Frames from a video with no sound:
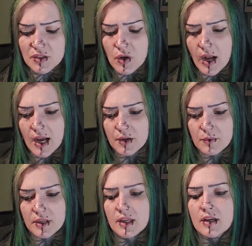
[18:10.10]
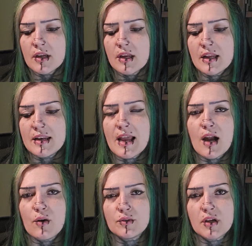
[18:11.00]
So how do we
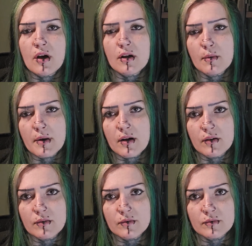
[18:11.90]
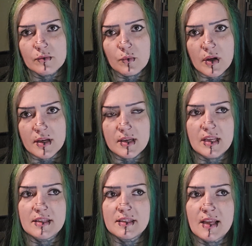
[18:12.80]
now talk about what
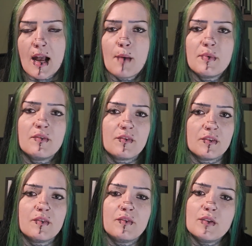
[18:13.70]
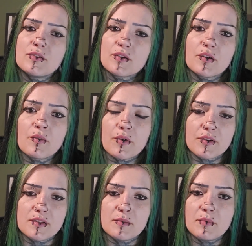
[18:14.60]
needs to happen for the future in
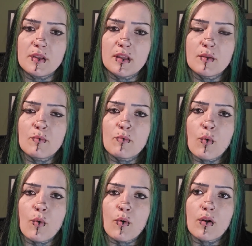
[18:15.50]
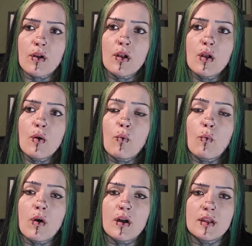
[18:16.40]
order to be more
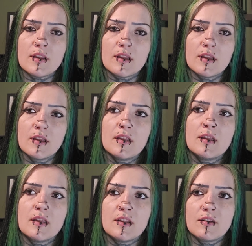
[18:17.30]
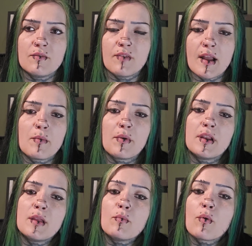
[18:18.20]
one and
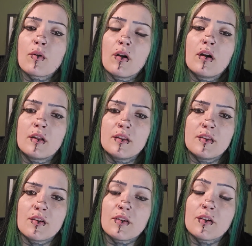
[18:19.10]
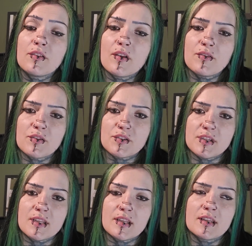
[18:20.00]
vibrating more on the earth
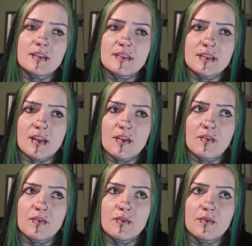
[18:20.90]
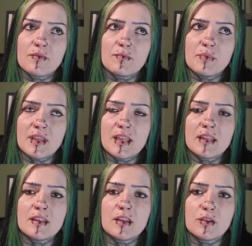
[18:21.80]
energy, instead of being
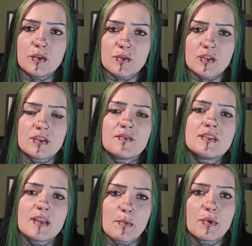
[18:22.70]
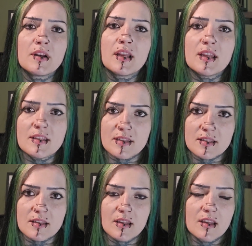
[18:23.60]
in the illusion of
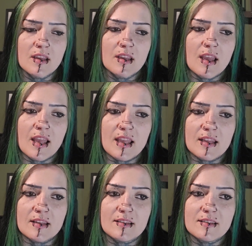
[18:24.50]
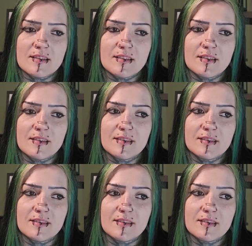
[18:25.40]
separateness and,